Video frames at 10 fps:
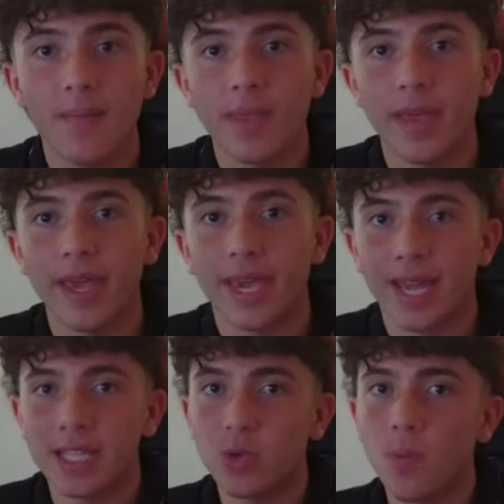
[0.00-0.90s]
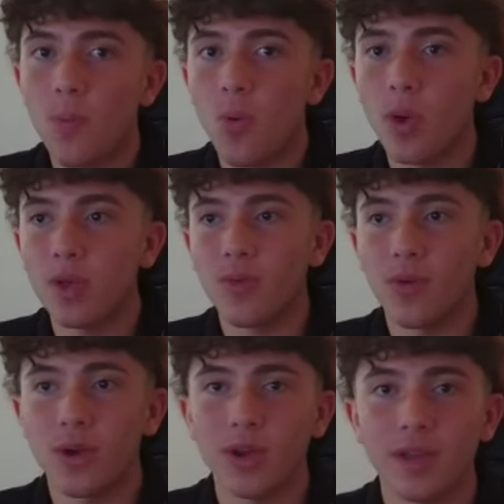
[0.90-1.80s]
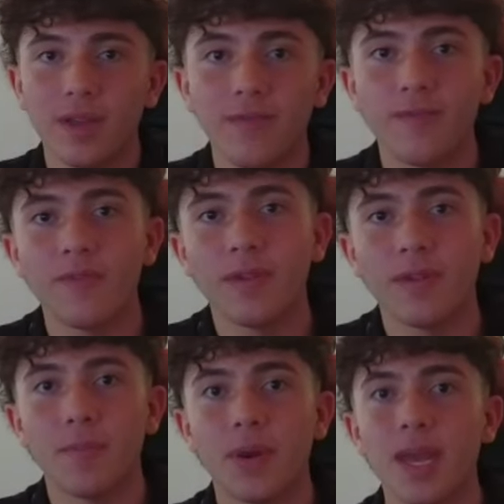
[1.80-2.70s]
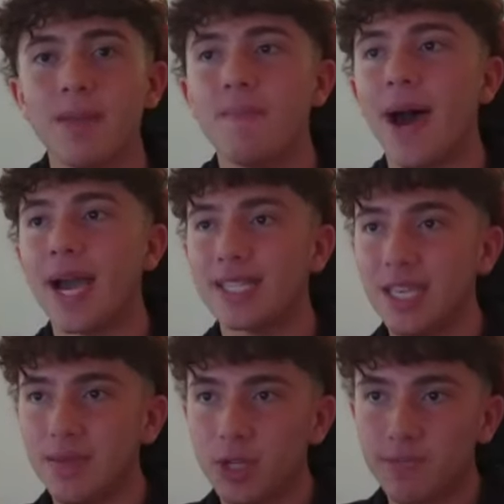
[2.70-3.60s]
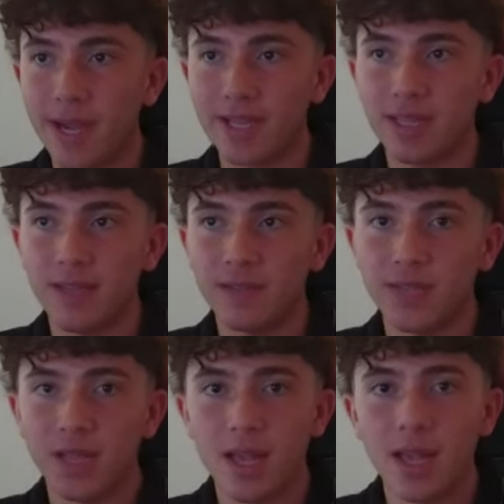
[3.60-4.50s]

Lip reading: Like, it gets to a point where, put it in boxing perspectives,